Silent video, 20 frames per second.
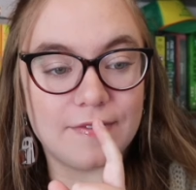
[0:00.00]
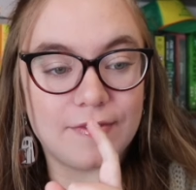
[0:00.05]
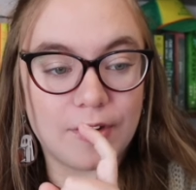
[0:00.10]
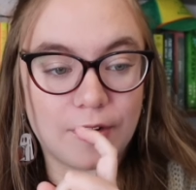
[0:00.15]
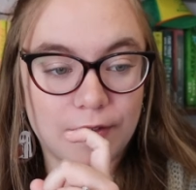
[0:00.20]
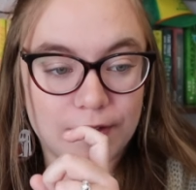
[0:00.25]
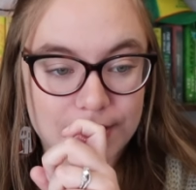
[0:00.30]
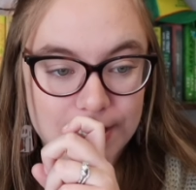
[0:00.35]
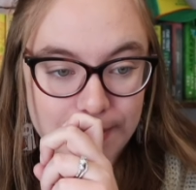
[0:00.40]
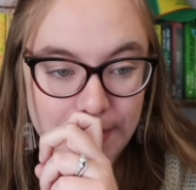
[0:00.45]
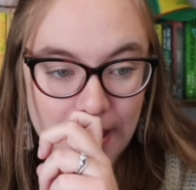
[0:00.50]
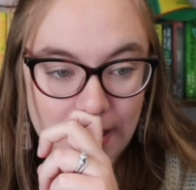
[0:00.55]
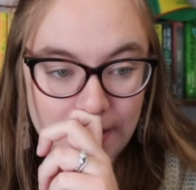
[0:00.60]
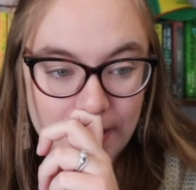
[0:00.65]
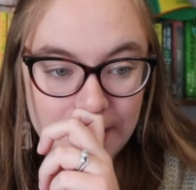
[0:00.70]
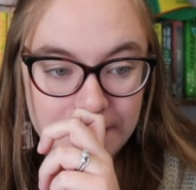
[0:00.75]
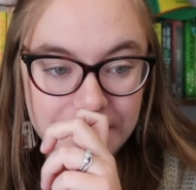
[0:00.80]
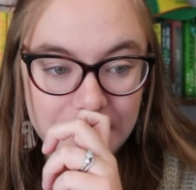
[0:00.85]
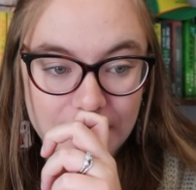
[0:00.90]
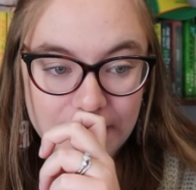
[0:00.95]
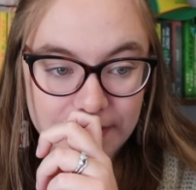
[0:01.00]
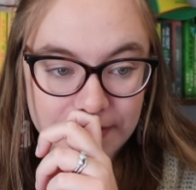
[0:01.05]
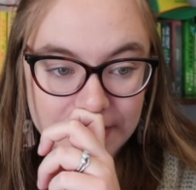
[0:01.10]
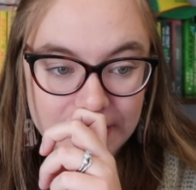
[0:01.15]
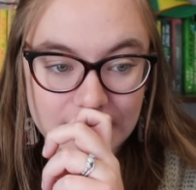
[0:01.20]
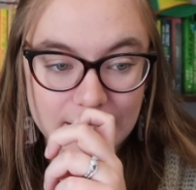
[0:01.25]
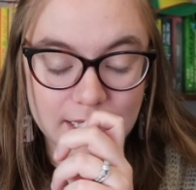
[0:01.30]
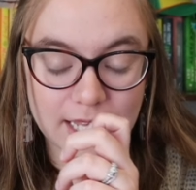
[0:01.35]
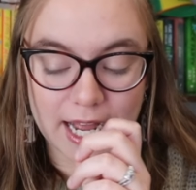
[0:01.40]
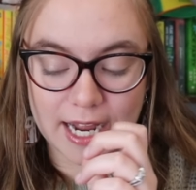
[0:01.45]
of nervous about. I'm not even
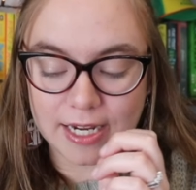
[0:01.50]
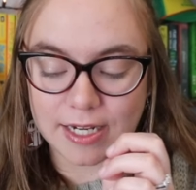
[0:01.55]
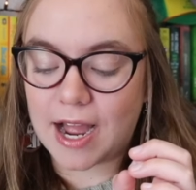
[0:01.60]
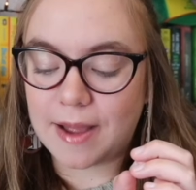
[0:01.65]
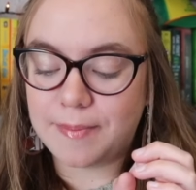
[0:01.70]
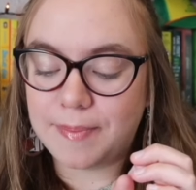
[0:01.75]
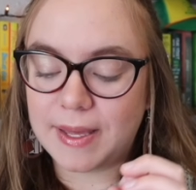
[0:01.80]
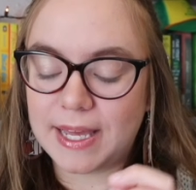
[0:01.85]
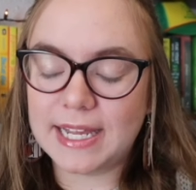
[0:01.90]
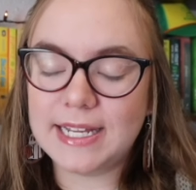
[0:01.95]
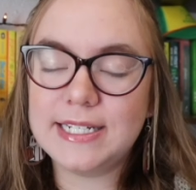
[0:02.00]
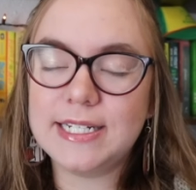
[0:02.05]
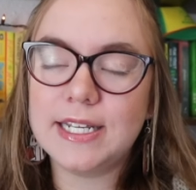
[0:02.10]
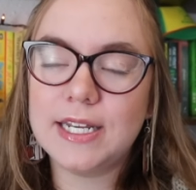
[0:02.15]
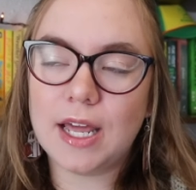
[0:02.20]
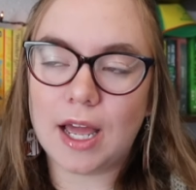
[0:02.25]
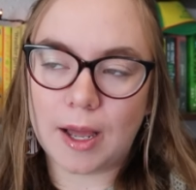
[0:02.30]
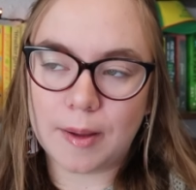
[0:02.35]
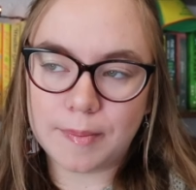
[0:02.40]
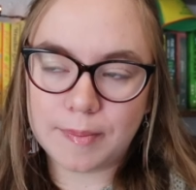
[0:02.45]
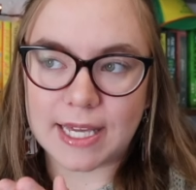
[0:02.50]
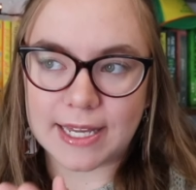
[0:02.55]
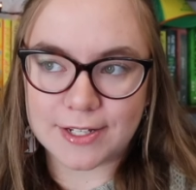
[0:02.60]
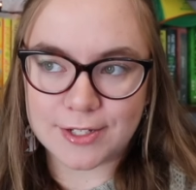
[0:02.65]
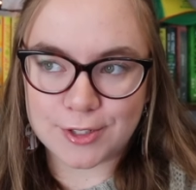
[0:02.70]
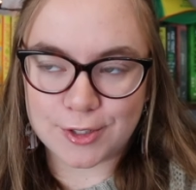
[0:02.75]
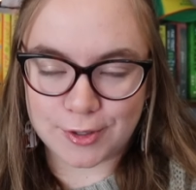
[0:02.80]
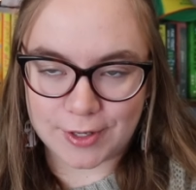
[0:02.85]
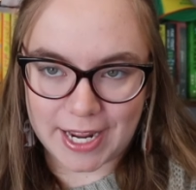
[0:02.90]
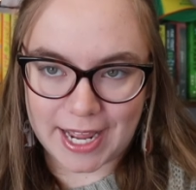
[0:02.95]
gonna lie. I picked it up
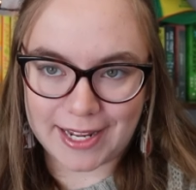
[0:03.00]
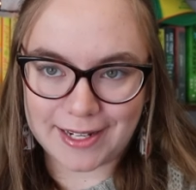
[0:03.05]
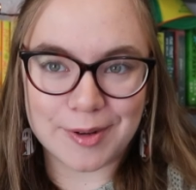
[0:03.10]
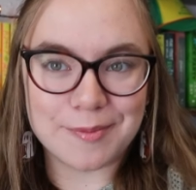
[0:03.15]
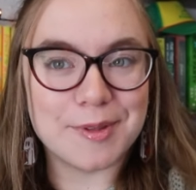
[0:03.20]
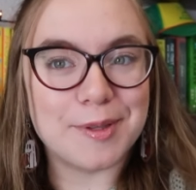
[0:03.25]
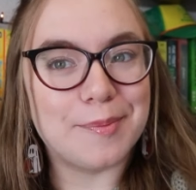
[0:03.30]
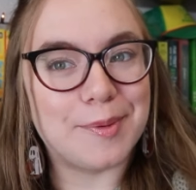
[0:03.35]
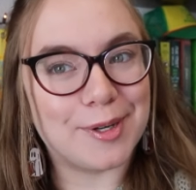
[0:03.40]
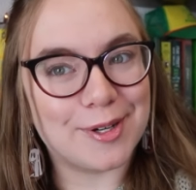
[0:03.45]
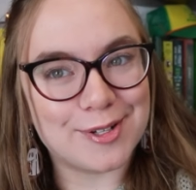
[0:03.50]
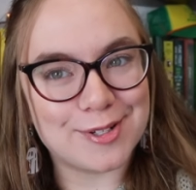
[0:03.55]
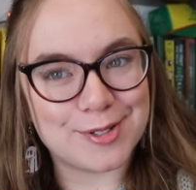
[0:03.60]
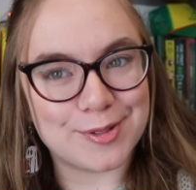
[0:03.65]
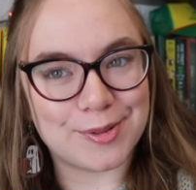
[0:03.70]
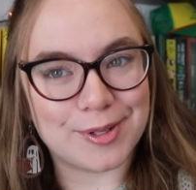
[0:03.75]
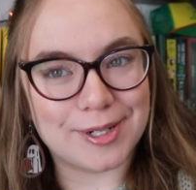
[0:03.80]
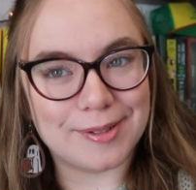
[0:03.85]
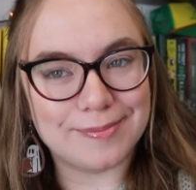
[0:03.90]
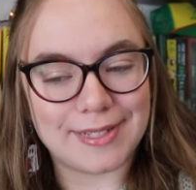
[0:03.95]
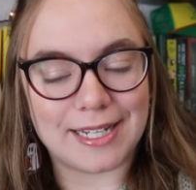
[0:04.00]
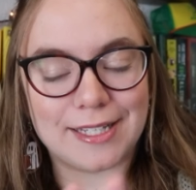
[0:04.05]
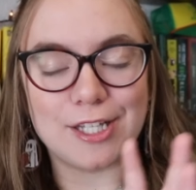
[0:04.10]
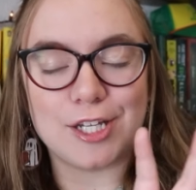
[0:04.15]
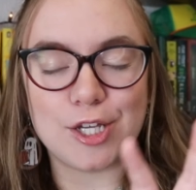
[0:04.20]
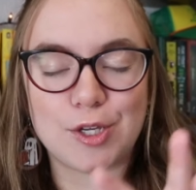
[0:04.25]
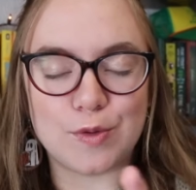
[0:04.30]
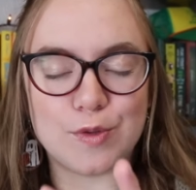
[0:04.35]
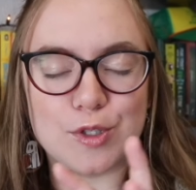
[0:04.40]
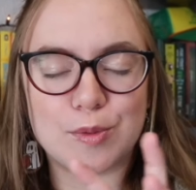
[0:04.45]
yesterday from the bookstore, like the
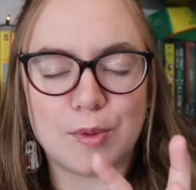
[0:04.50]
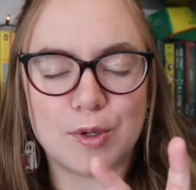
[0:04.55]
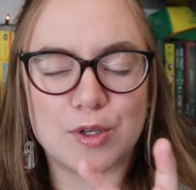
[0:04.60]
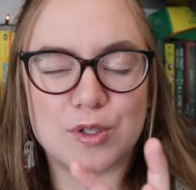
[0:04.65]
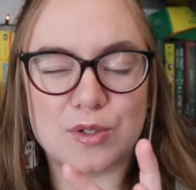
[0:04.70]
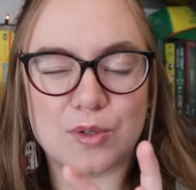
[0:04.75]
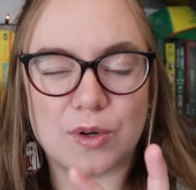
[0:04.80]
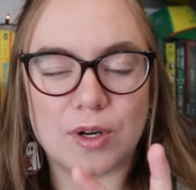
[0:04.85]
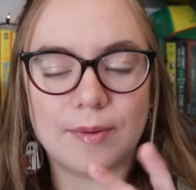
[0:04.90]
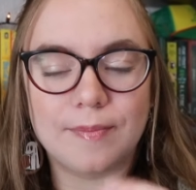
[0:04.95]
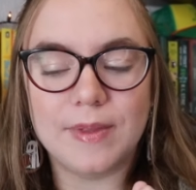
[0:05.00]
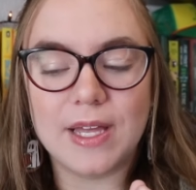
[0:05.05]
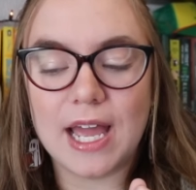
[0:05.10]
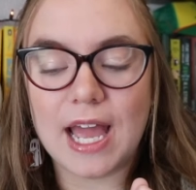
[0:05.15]
used bookstore.